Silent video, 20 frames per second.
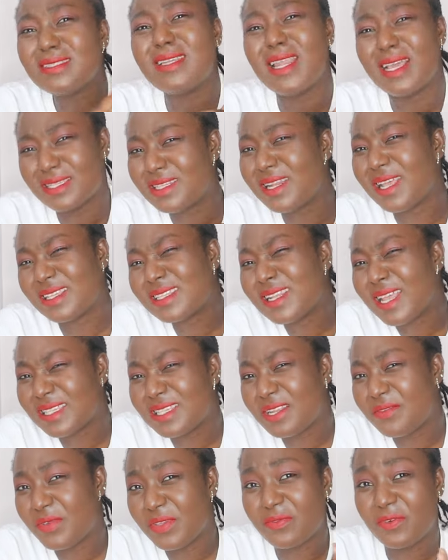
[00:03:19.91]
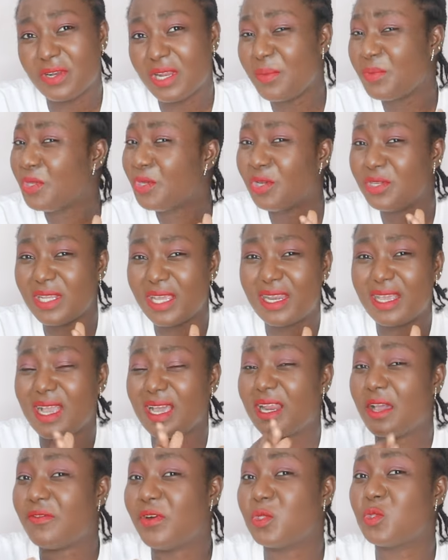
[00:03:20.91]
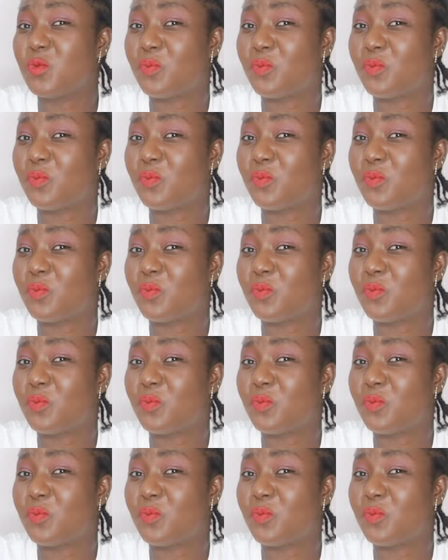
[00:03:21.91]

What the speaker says: Let's leave it for them. You know, they can afford